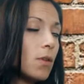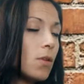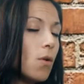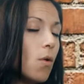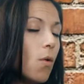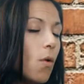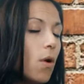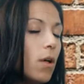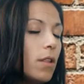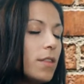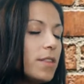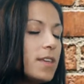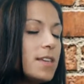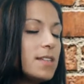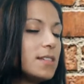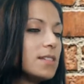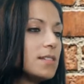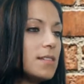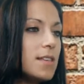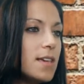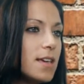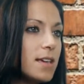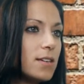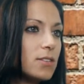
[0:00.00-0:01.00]
all these
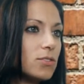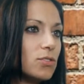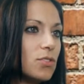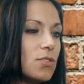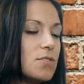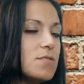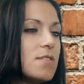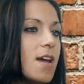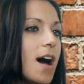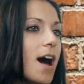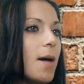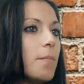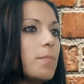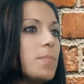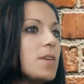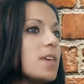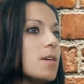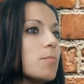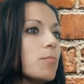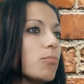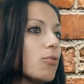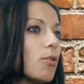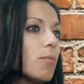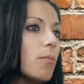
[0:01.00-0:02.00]
things are not
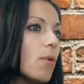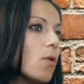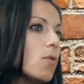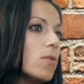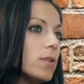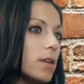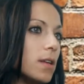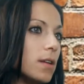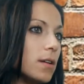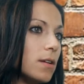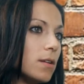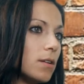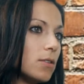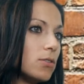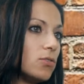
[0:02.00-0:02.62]
being promoted.